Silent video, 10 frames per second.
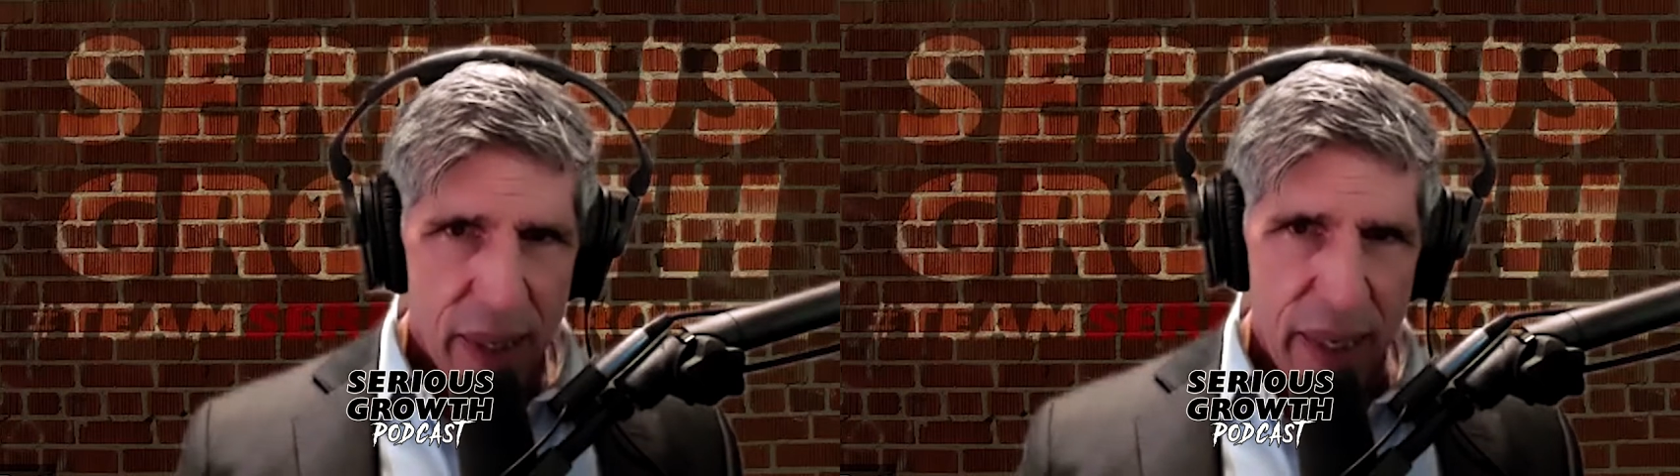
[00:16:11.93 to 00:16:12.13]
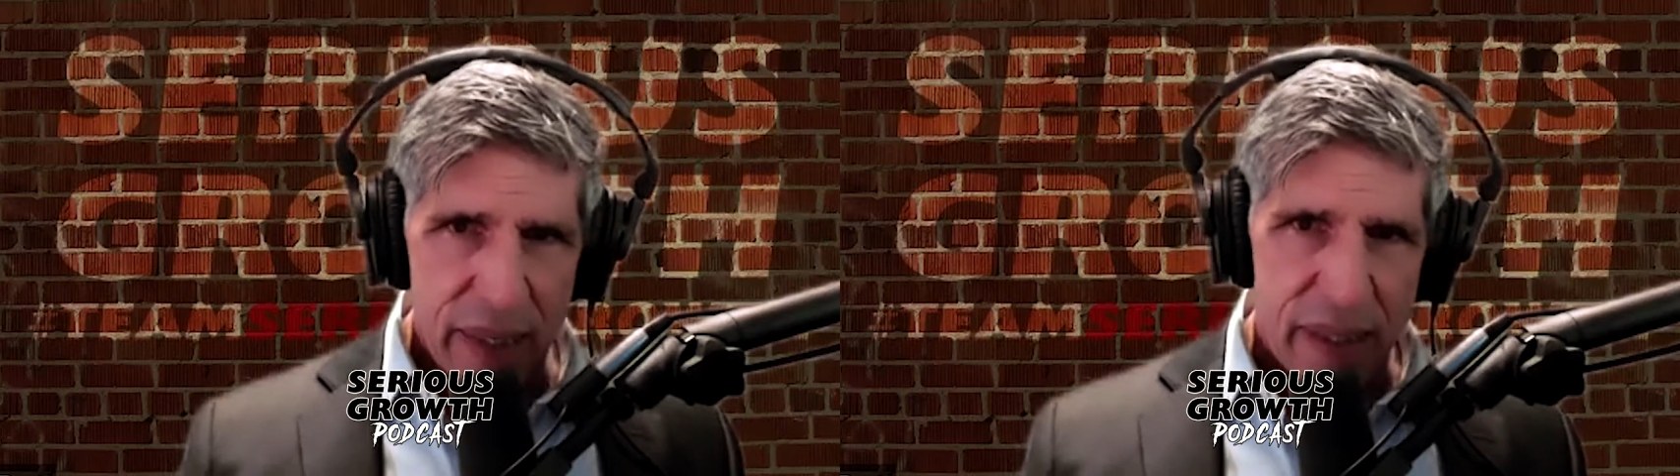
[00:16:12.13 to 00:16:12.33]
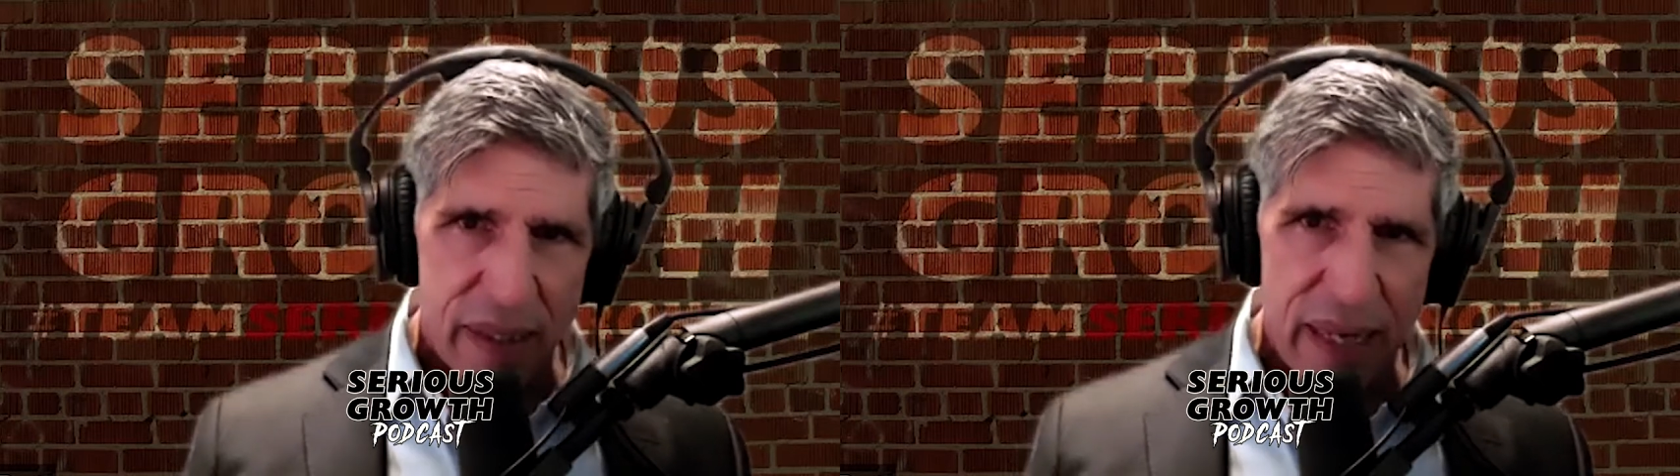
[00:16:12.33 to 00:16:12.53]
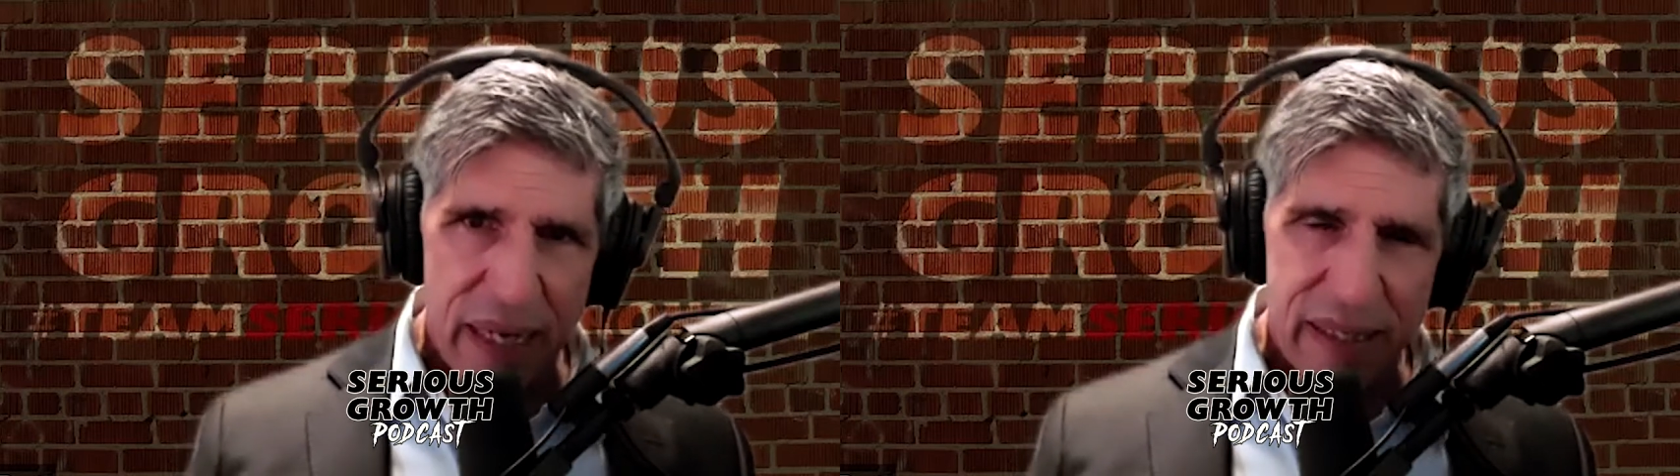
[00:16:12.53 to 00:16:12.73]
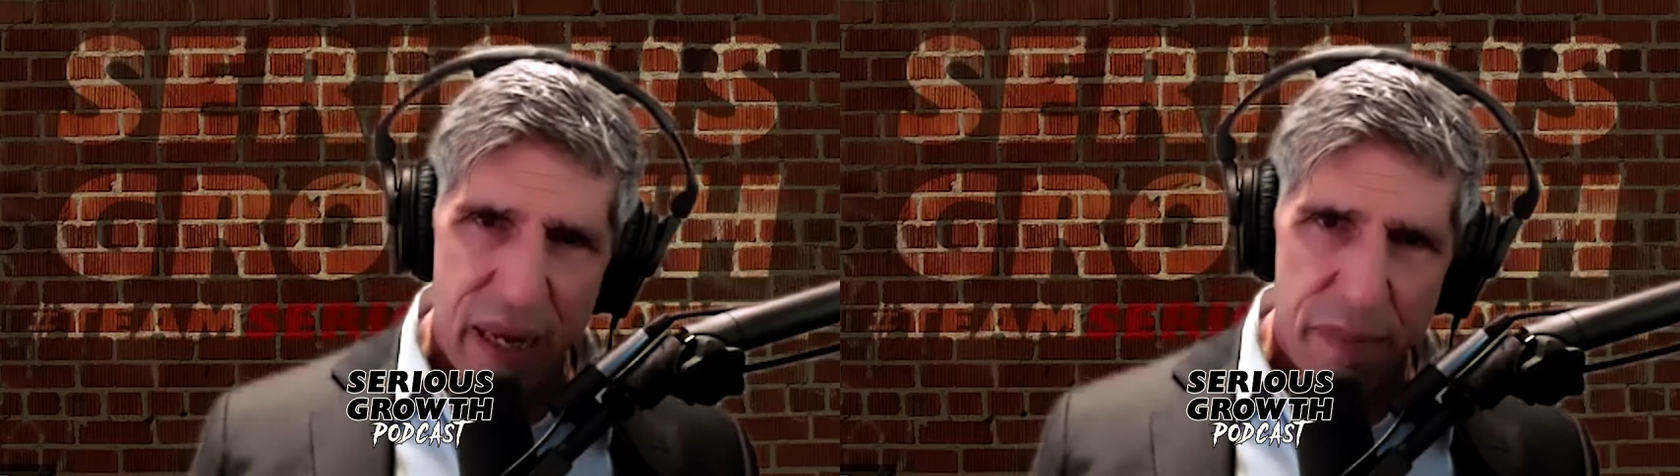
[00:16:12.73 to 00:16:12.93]
Until
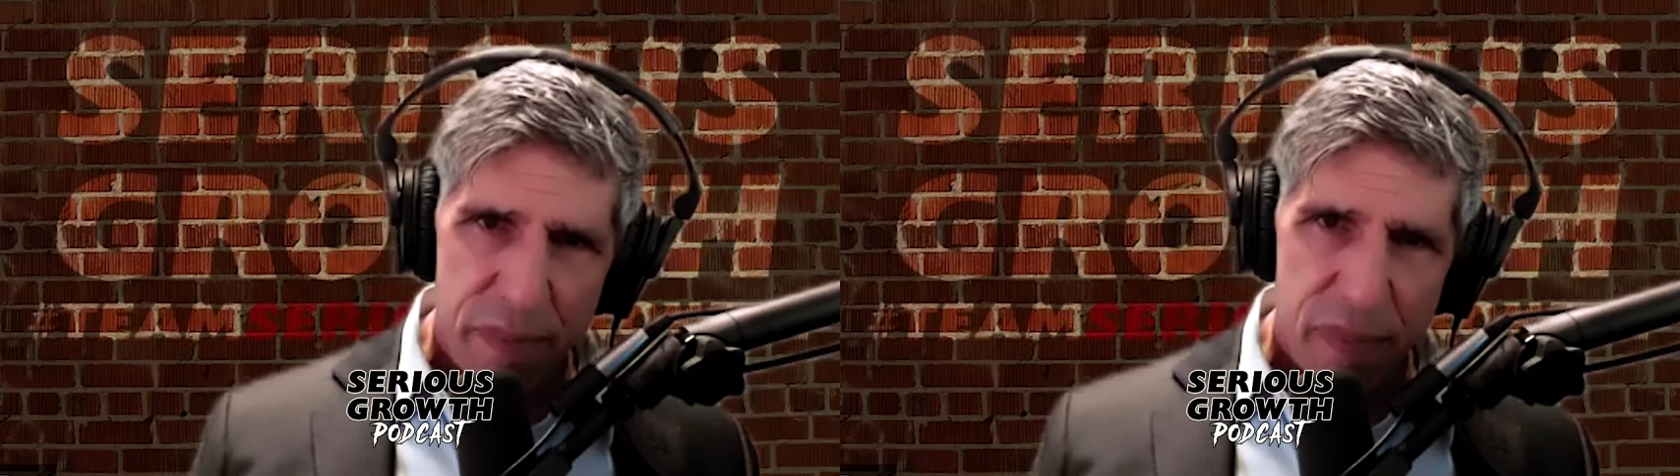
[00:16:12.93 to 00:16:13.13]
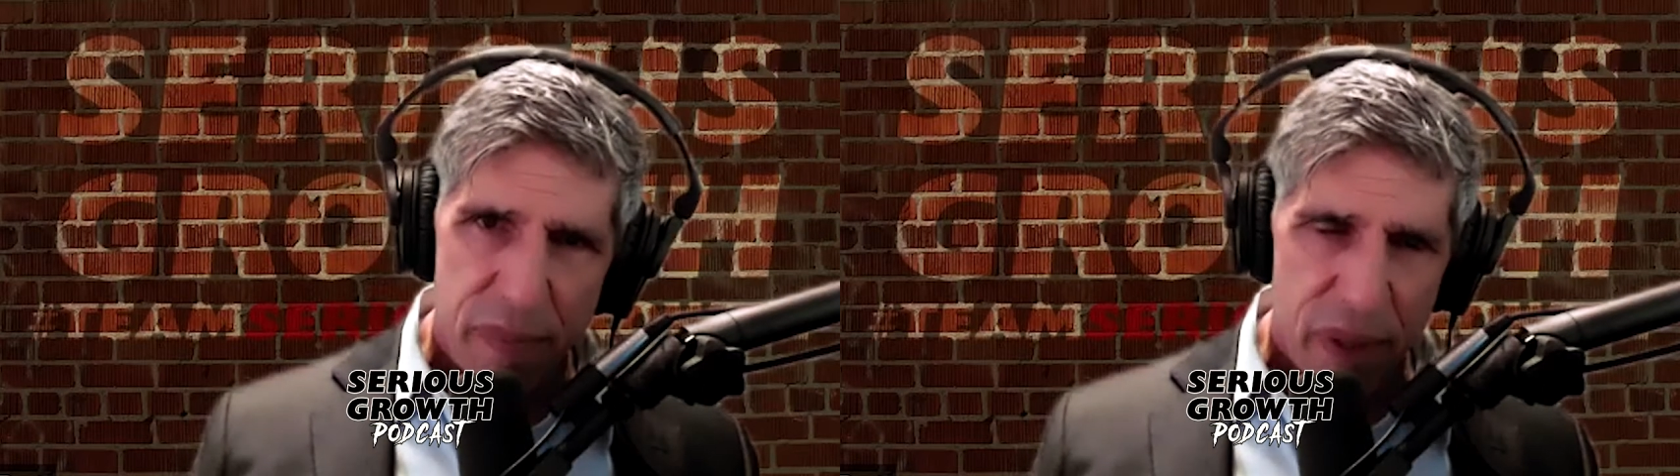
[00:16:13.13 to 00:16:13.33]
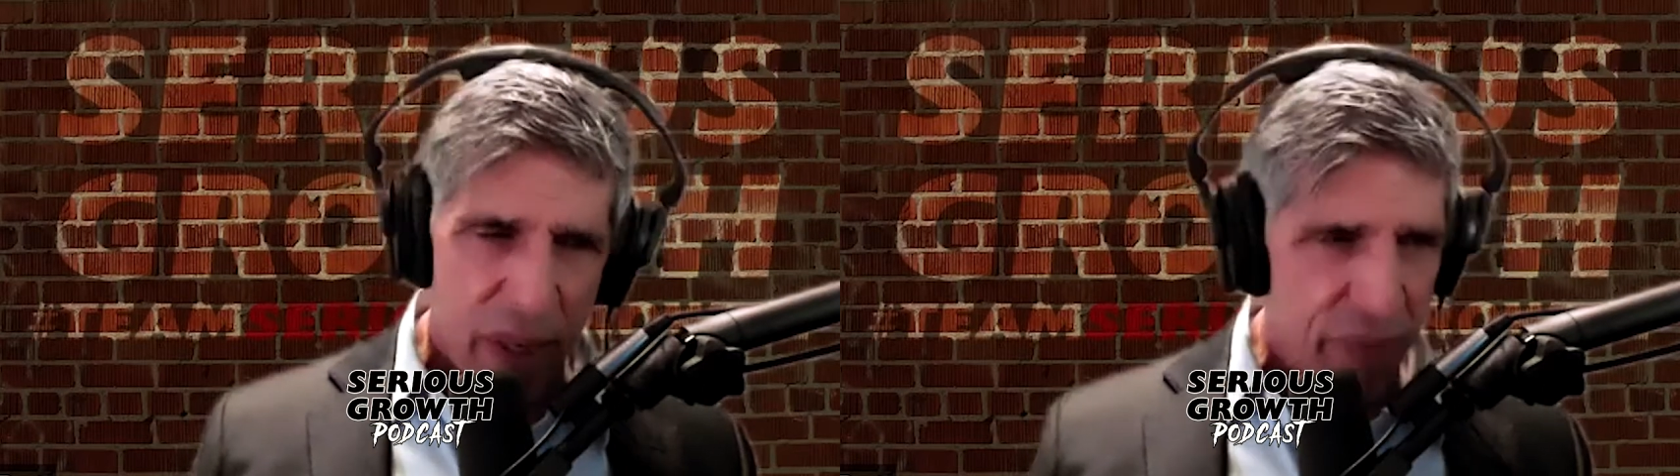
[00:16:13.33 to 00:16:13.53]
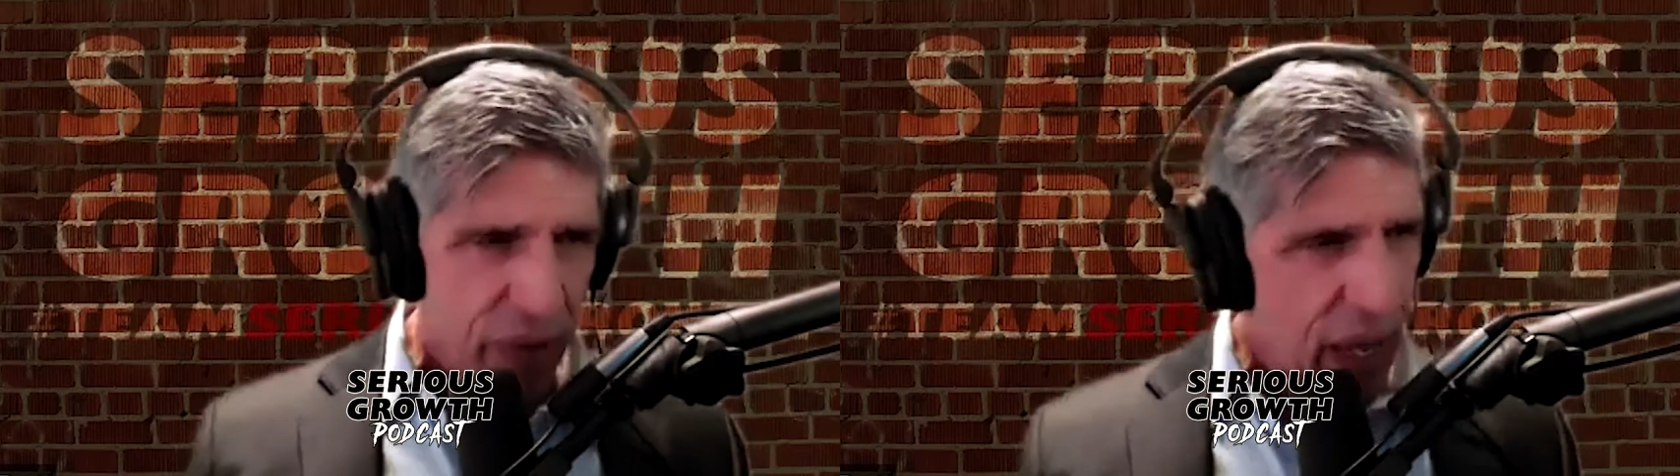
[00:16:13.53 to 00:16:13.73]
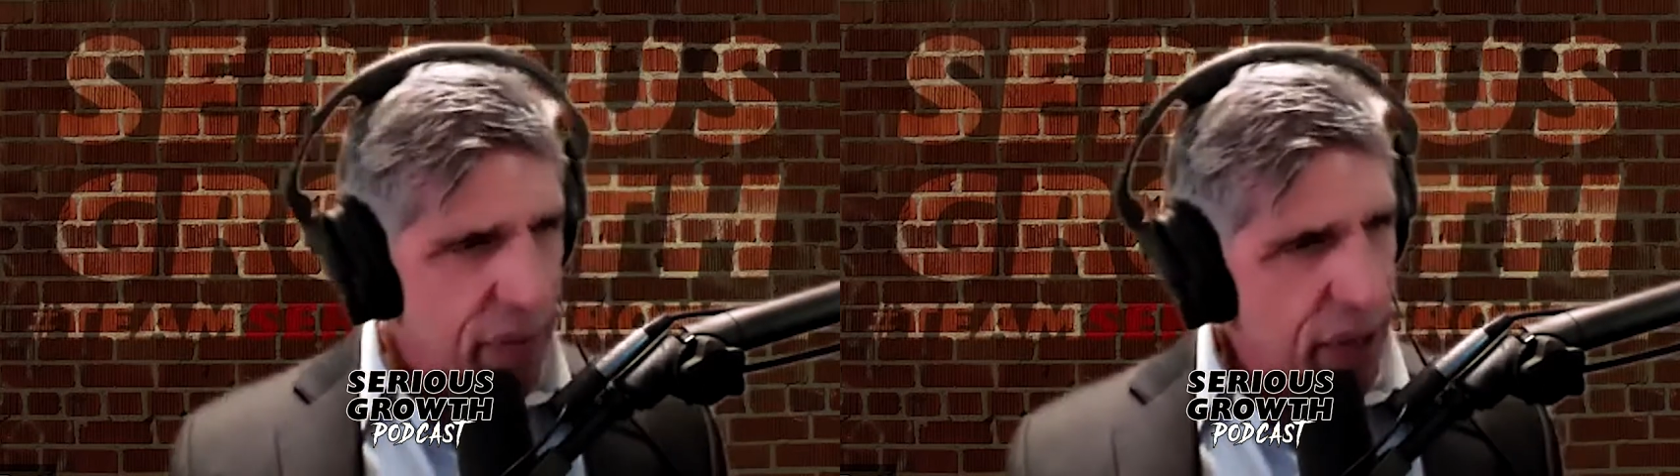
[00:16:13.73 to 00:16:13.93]
next time, if you
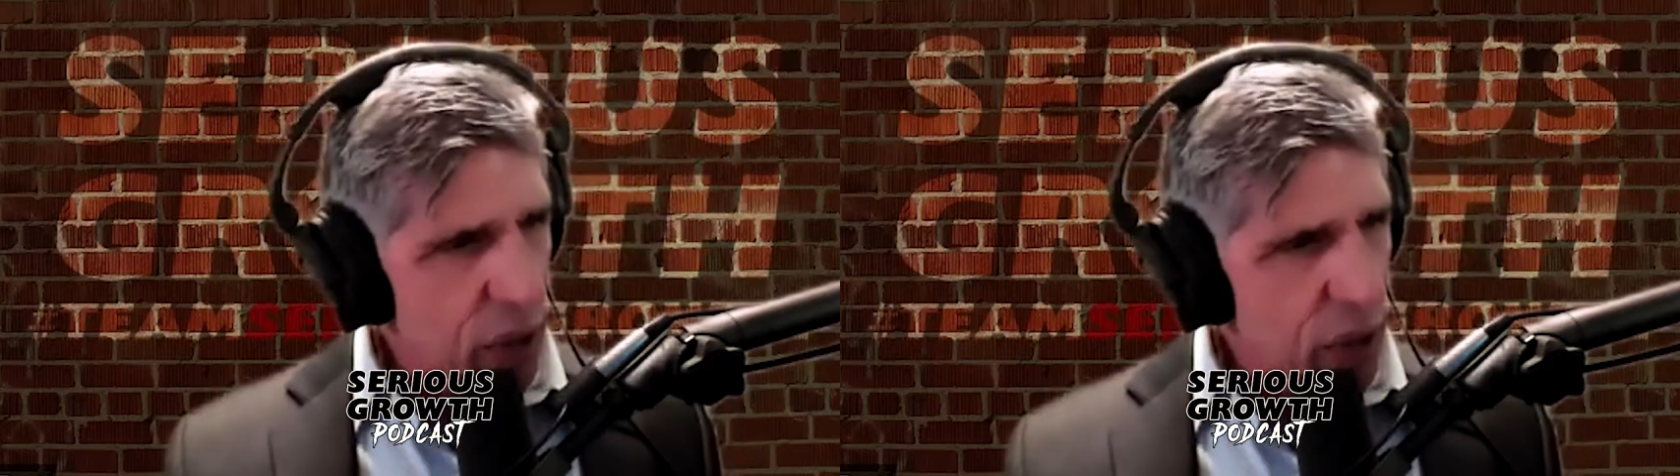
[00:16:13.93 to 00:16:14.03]
have any